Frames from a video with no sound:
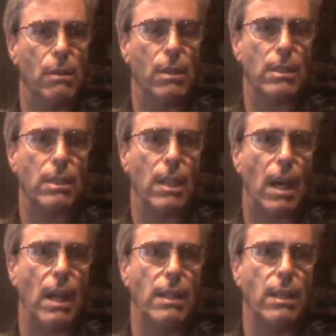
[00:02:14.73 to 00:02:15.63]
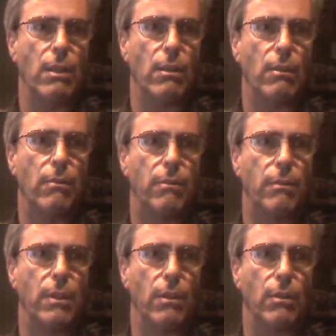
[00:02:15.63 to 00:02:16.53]
this idea
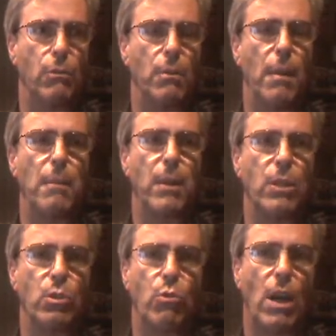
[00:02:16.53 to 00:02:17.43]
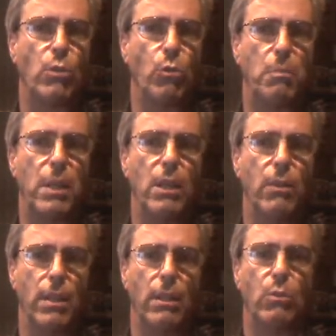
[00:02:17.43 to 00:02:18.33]
of, you know, the Republicans trying to
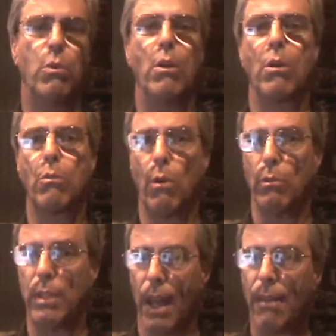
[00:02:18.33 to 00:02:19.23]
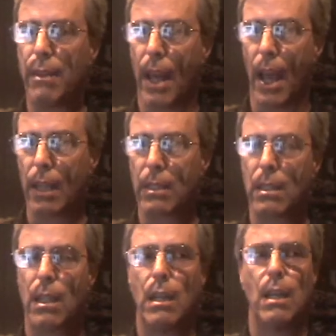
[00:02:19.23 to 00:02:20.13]
repeal the quote-unquote death
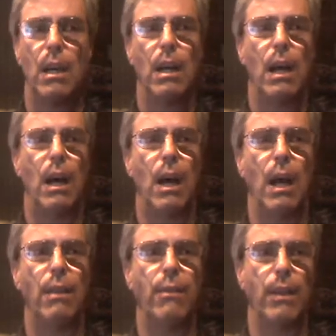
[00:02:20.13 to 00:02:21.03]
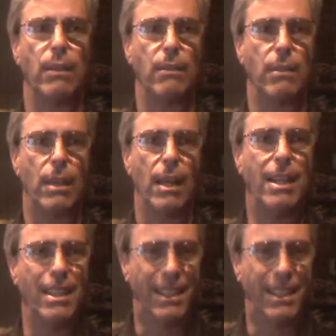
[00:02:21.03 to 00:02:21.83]
tax, I think that